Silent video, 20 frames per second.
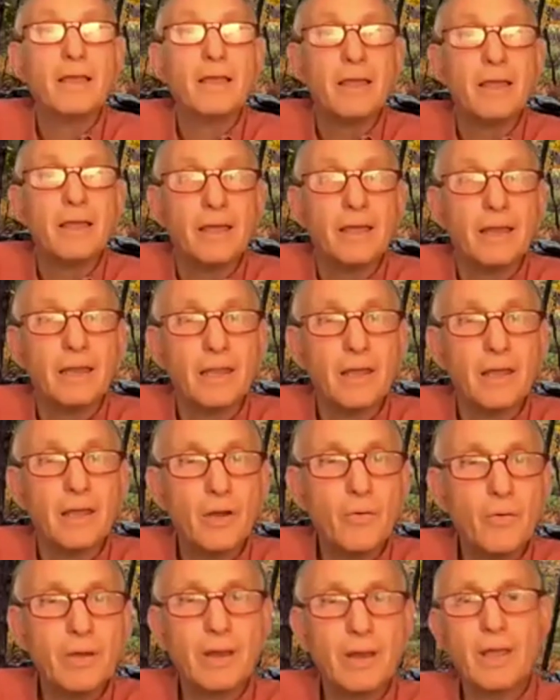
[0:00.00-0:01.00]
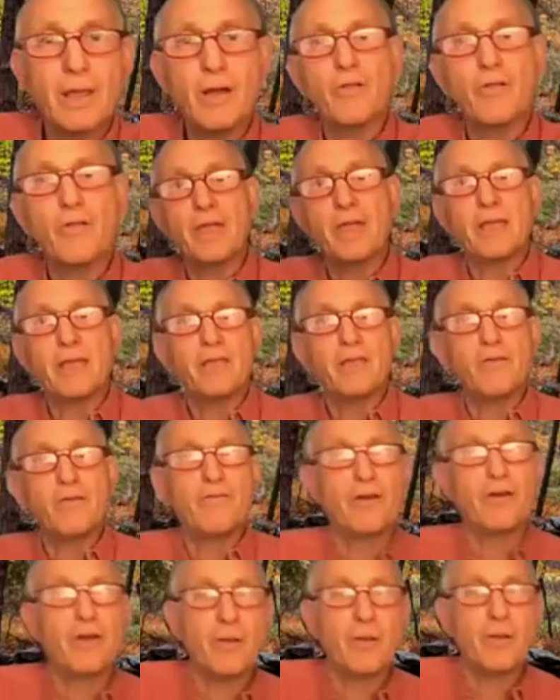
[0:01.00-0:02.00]
Hello, hello. Thank you
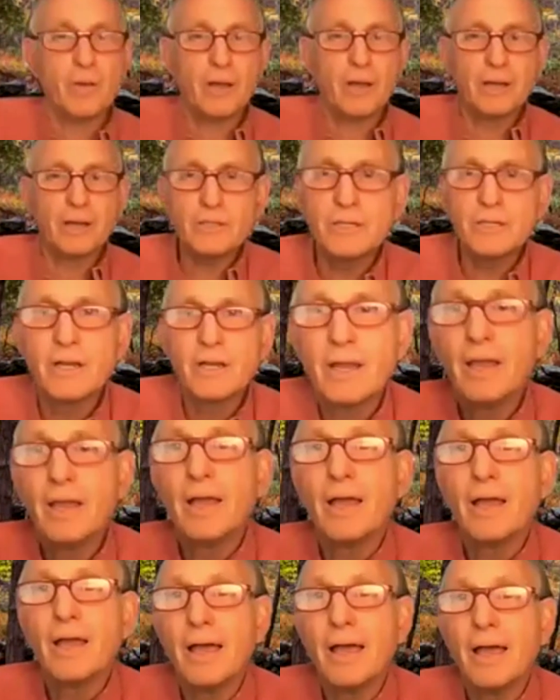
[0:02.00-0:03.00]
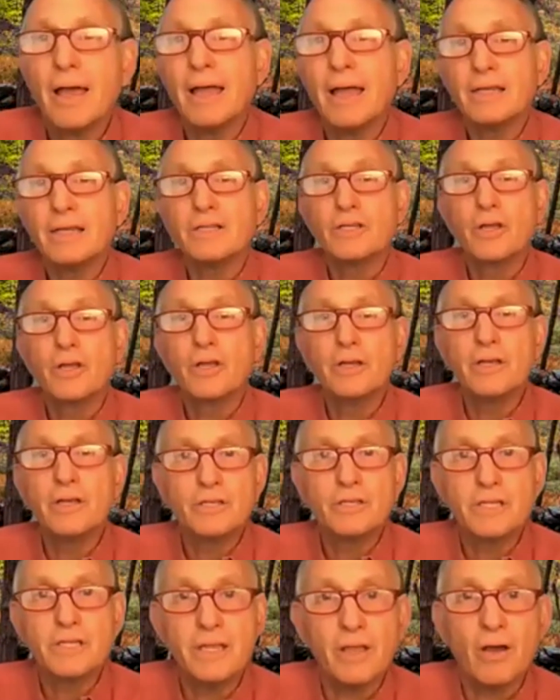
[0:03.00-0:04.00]
very much. Uh, it's good to
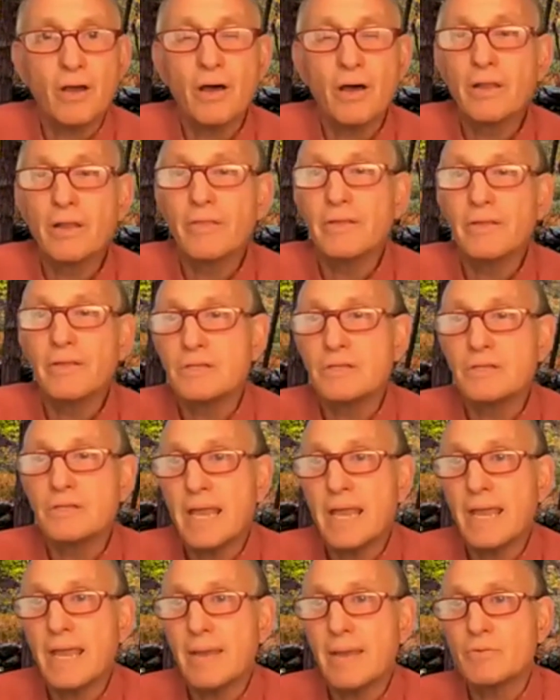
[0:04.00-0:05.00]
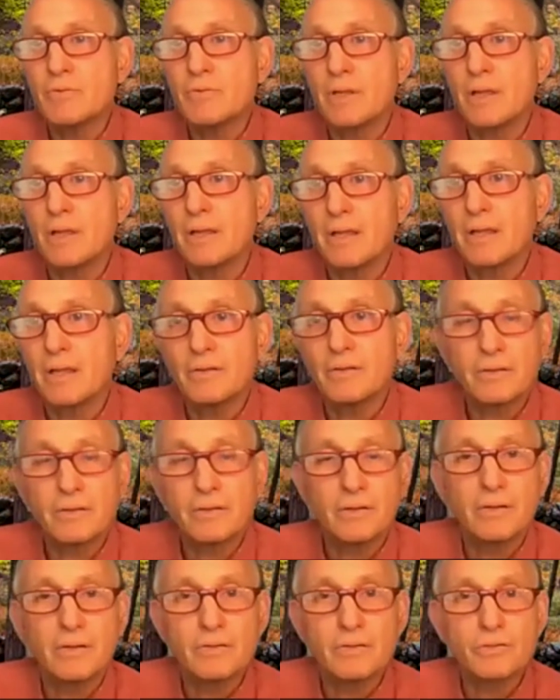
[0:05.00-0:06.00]
see all of these names uh,
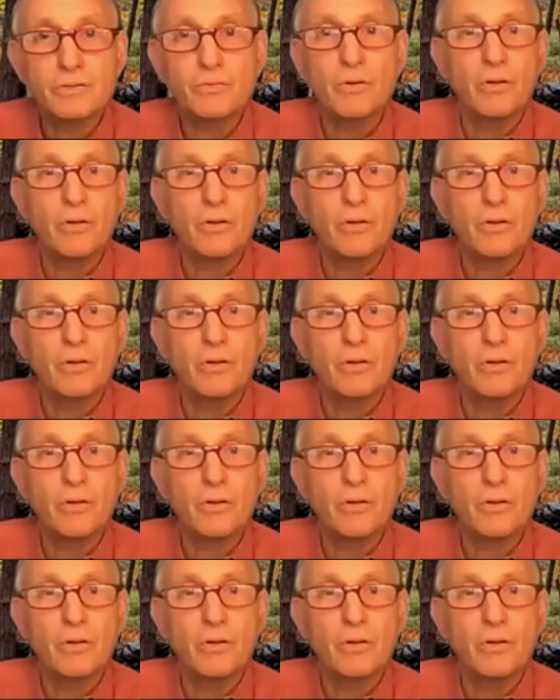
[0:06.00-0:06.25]
scrolling